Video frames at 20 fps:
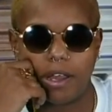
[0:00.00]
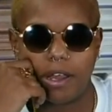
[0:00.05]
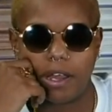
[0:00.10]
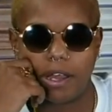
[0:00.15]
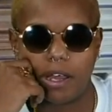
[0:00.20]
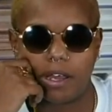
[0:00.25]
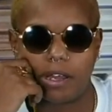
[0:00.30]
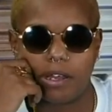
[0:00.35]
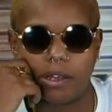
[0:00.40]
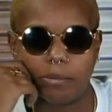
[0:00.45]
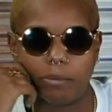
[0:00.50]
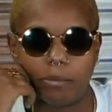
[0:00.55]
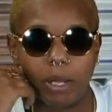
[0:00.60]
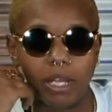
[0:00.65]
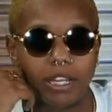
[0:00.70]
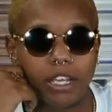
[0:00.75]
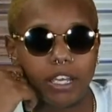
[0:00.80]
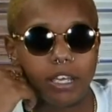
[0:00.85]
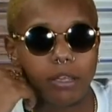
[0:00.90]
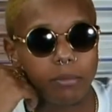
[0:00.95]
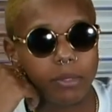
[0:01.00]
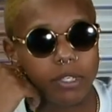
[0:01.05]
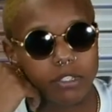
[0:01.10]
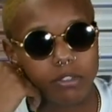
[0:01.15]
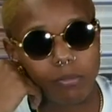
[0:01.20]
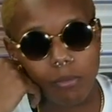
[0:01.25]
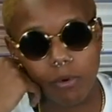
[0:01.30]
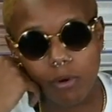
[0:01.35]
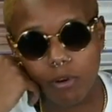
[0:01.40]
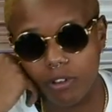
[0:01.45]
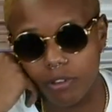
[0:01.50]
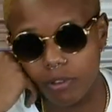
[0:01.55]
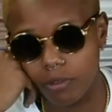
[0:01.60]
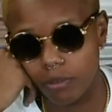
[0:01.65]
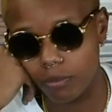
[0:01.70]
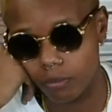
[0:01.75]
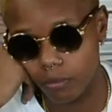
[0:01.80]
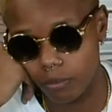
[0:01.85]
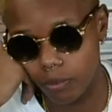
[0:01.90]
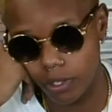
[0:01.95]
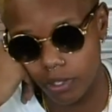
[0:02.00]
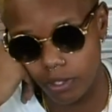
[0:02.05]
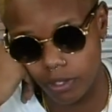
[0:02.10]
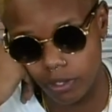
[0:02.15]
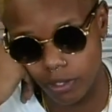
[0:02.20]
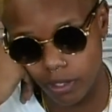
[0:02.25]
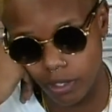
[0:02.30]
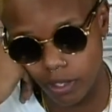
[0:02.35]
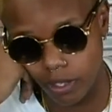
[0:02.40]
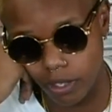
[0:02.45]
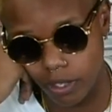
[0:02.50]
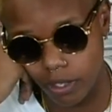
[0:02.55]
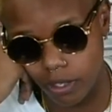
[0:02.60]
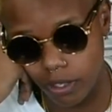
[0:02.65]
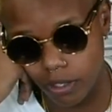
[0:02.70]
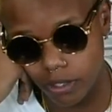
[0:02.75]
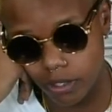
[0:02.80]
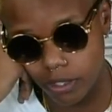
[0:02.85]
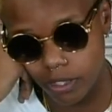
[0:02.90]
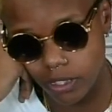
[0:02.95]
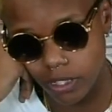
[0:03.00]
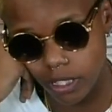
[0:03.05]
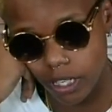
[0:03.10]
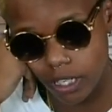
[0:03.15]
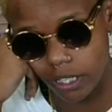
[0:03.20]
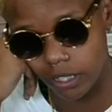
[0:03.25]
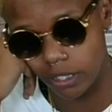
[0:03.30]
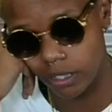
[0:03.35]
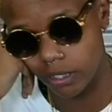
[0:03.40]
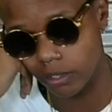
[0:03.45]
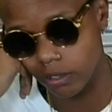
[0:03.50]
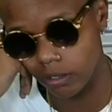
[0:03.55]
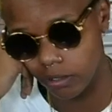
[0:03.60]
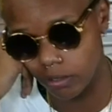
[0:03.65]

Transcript: I think it means more than what society